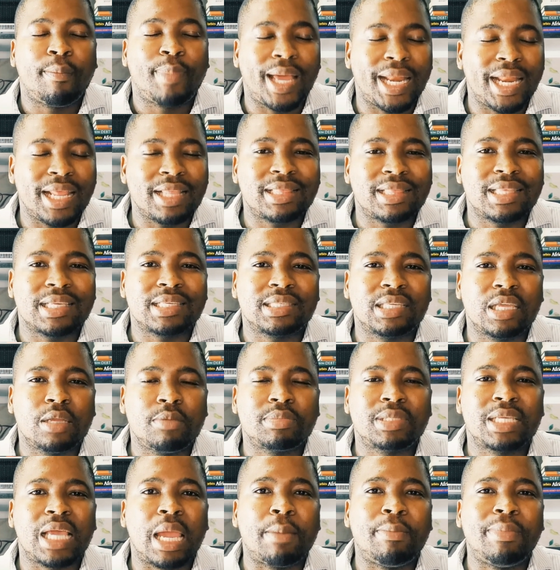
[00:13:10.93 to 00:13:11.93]
But at the
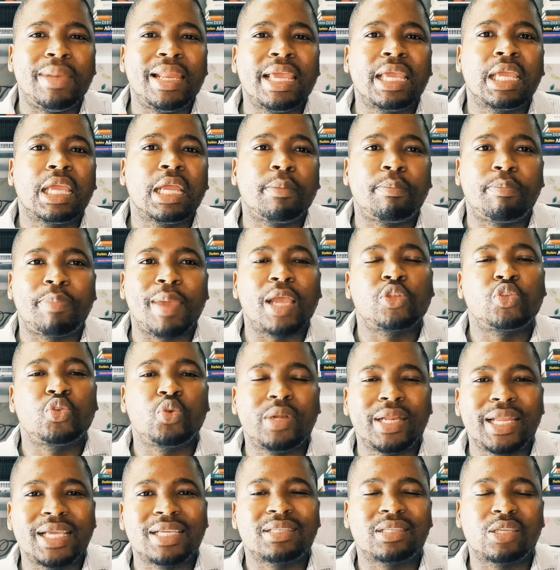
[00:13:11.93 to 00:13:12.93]
same time, link it back
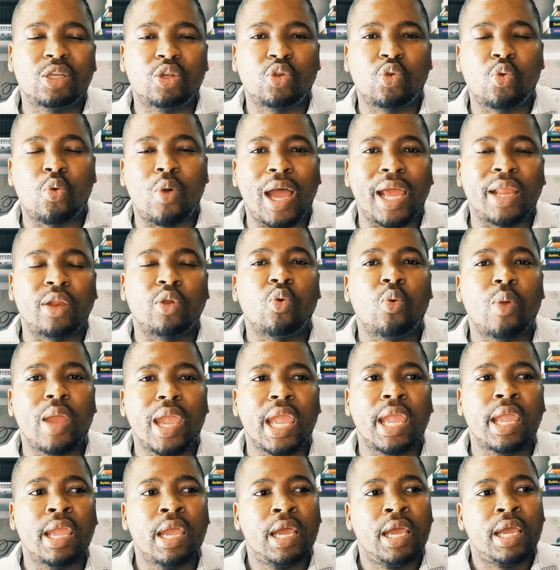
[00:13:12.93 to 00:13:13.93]
to lesson 1,
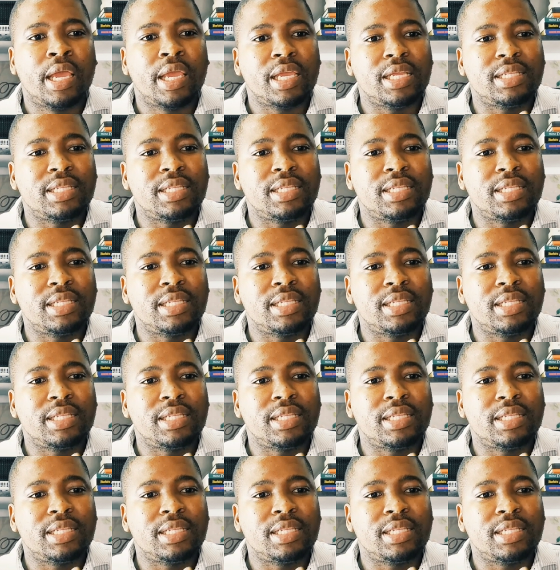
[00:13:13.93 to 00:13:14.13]
where